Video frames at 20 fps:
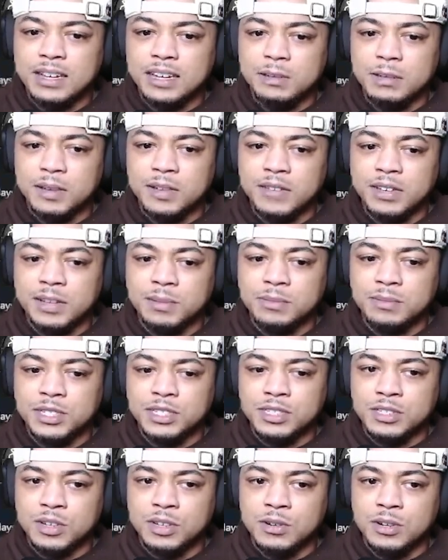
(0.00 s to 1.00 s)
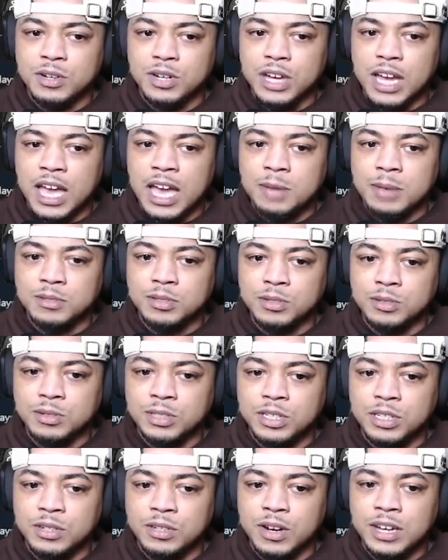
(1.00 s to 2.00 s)
up of him just going
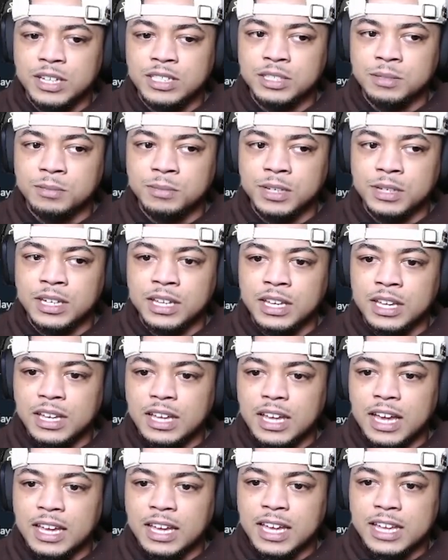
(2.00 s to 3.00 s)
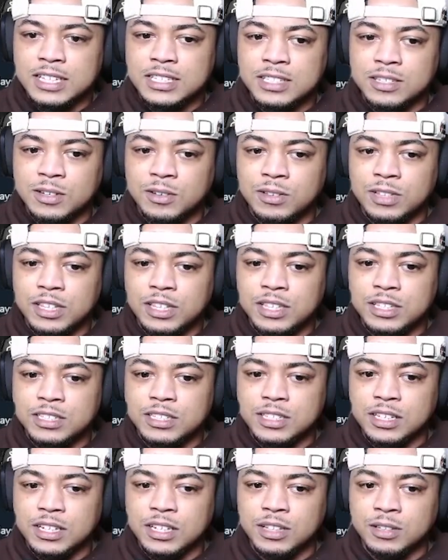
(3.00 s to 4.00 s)
absolutely crazy, but I guess it's only
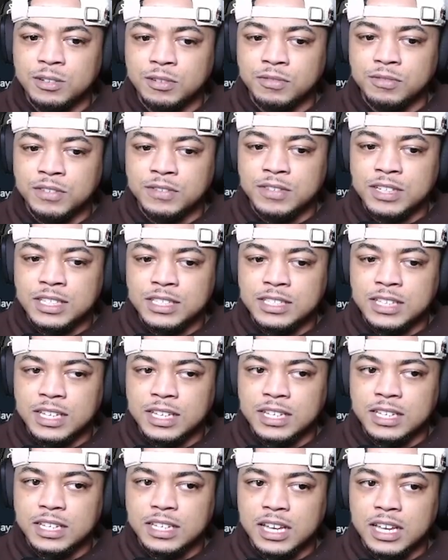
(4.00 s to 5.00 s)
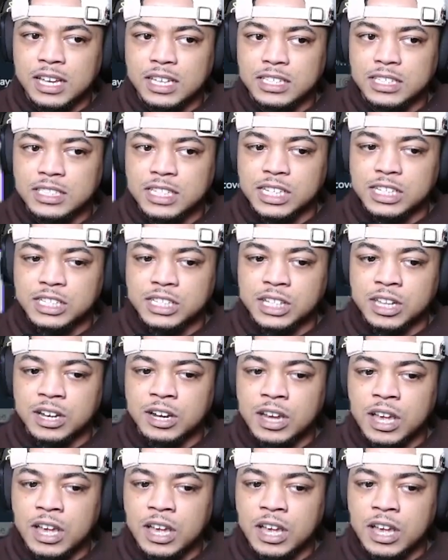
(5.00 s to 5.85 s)
this little 15-second sesh there.